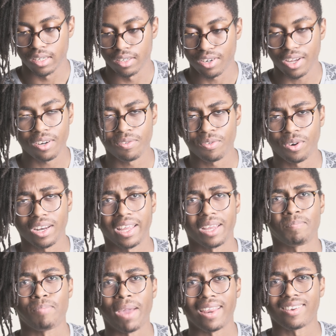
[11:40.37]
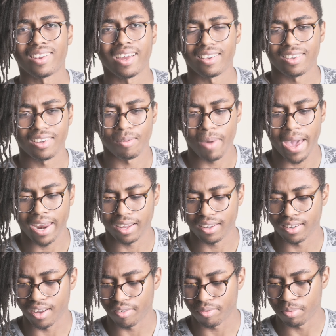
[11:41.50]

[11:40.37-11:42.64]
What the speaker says: Try to avoid like baseline cinematic stuff